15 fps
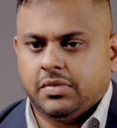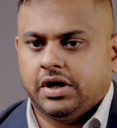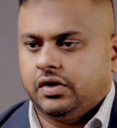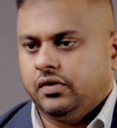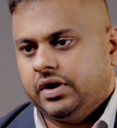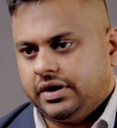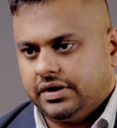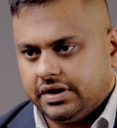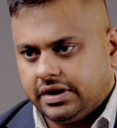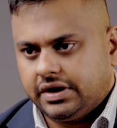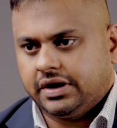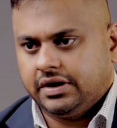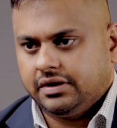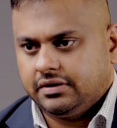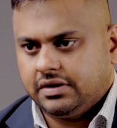by
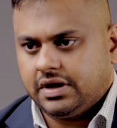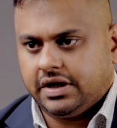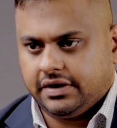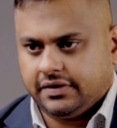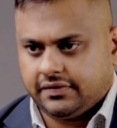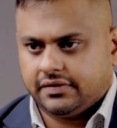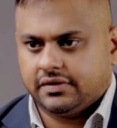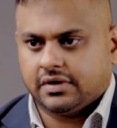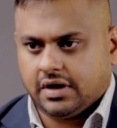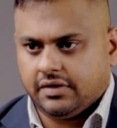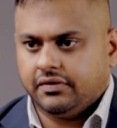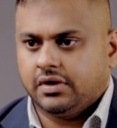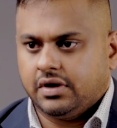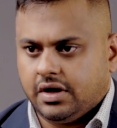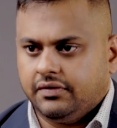2030. That is
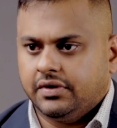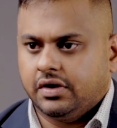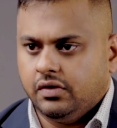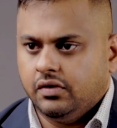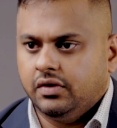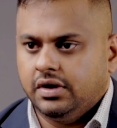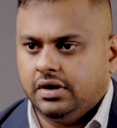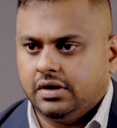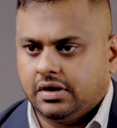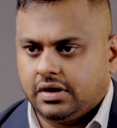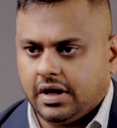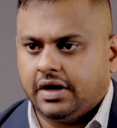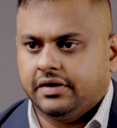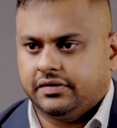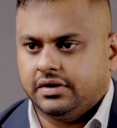our goal
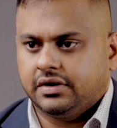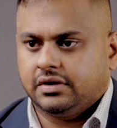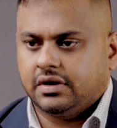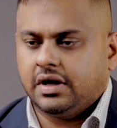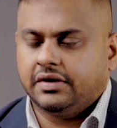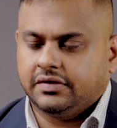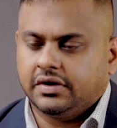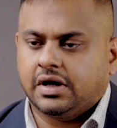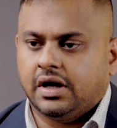as a